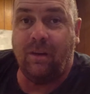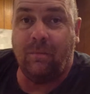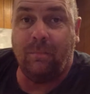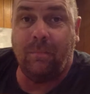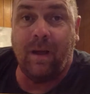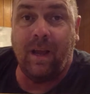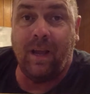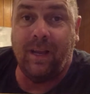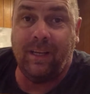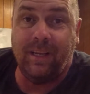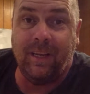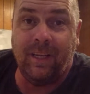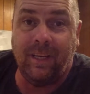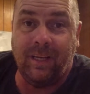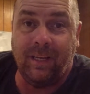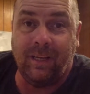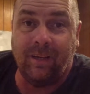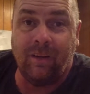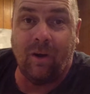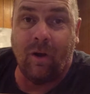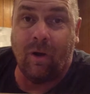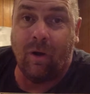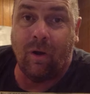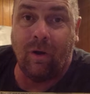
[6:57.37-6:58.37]
of buying any
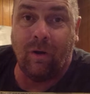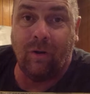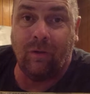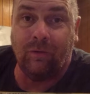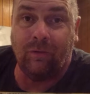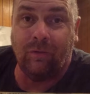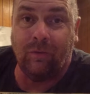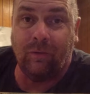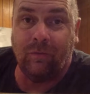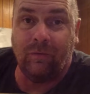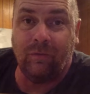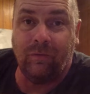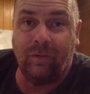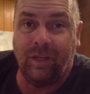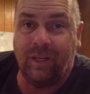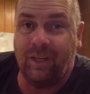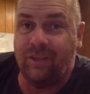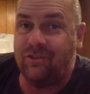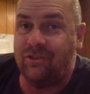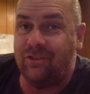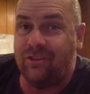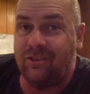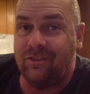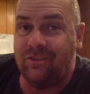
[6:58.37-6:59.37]
cars or
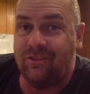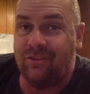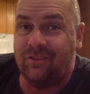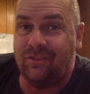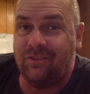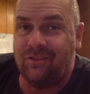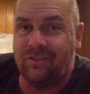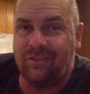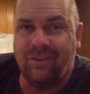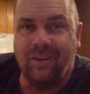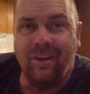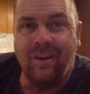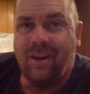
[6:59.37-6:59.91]
engines.